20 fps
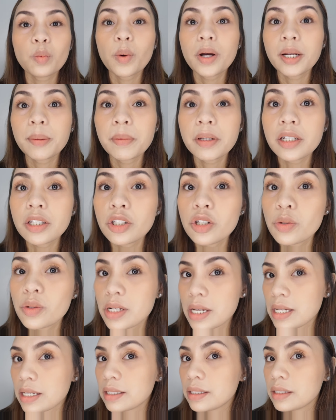what I'm gonna do
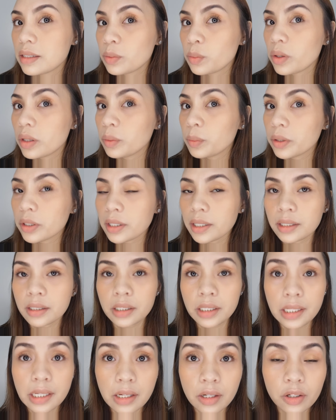next while we're
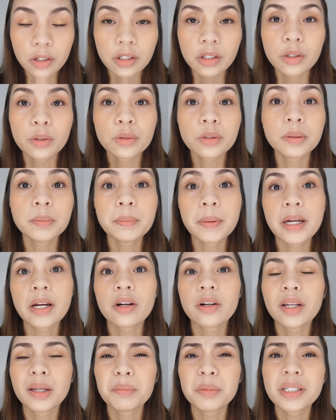here, you know,
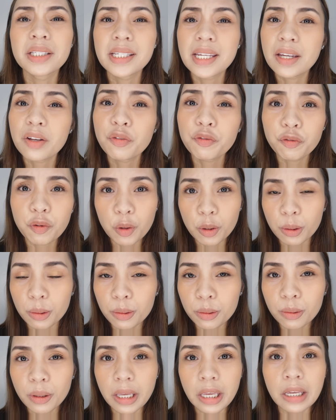comparing, I'm gonna take a
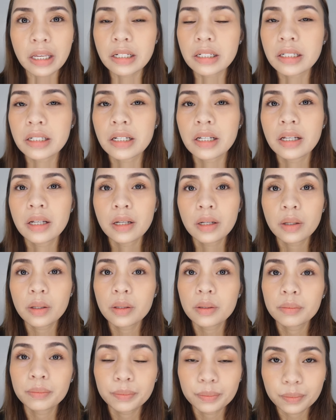photo, and
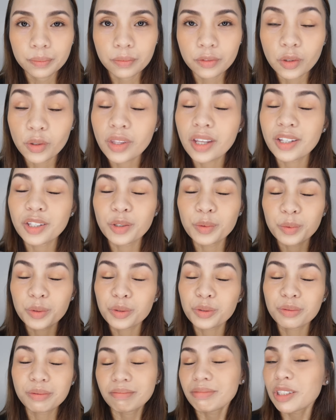so that you
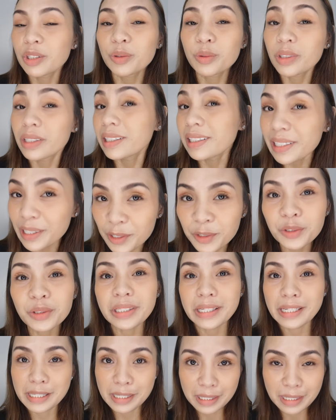would, you know,
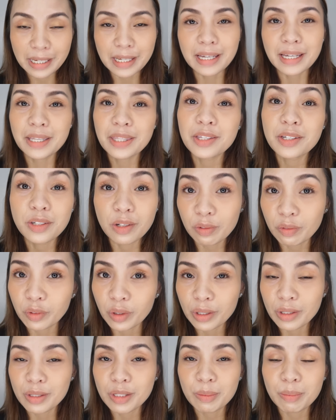clearly see the
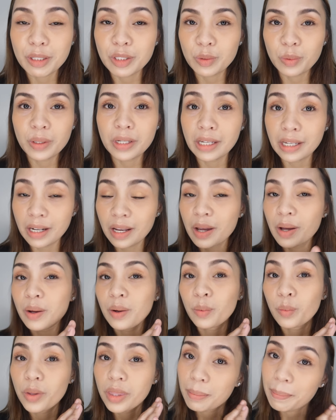difference between
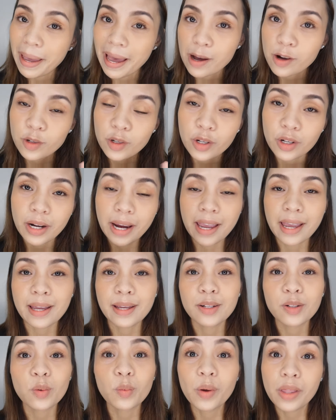with a powder
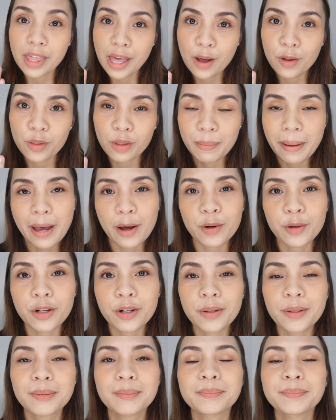and without the powder.